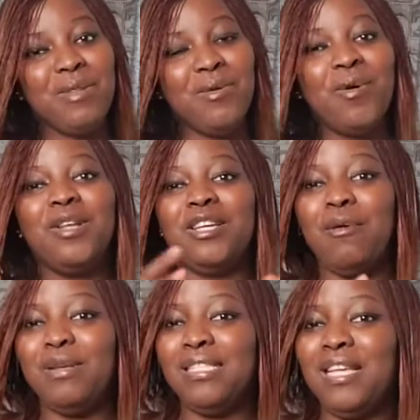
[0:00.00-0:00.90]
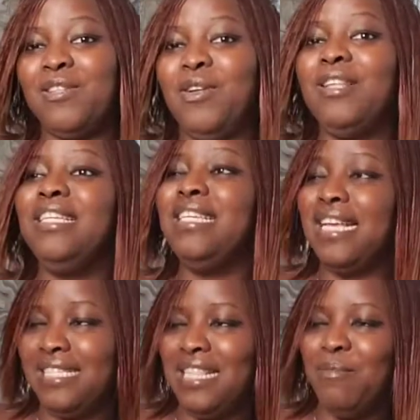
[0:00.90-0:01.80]
me know on the comment section.
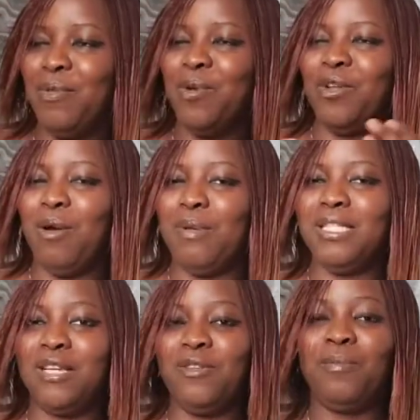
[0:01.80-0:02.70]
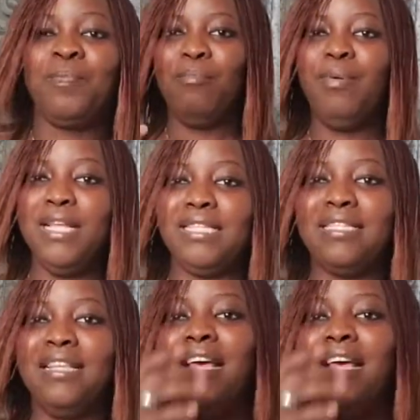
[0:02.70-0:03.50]
Yes, let me know in the comment section, please.